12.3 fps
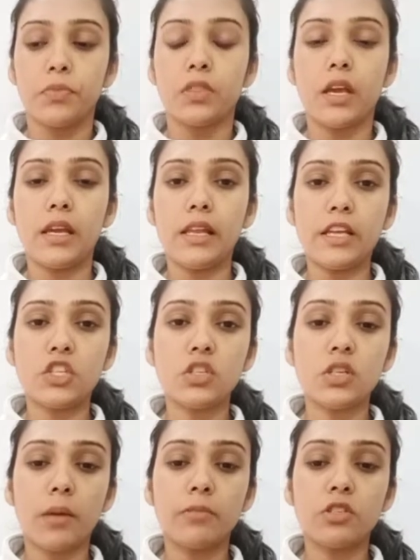The
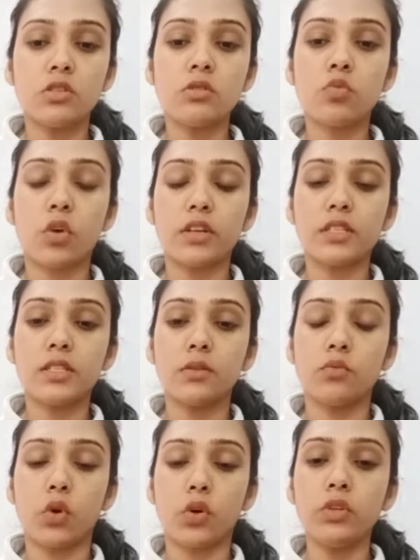Election Commission, what
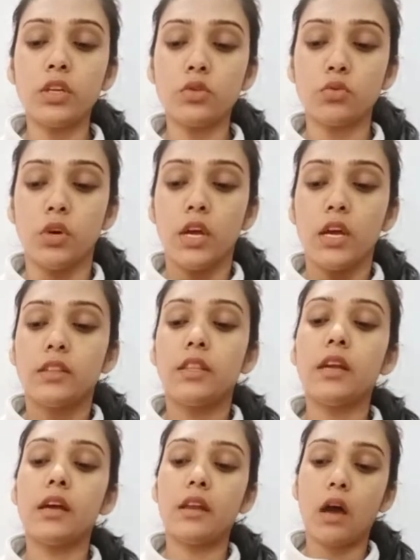do they do?
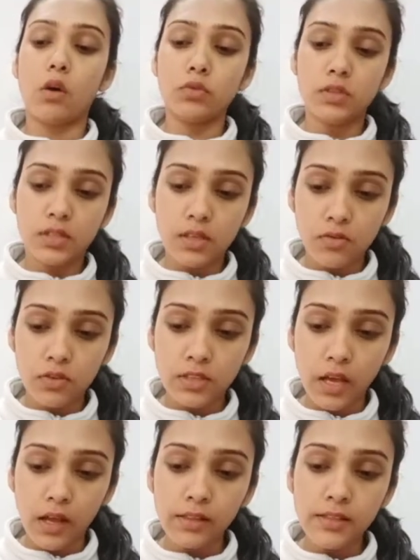They announce the
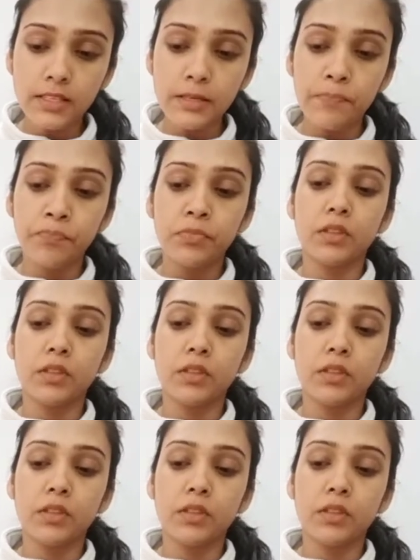results.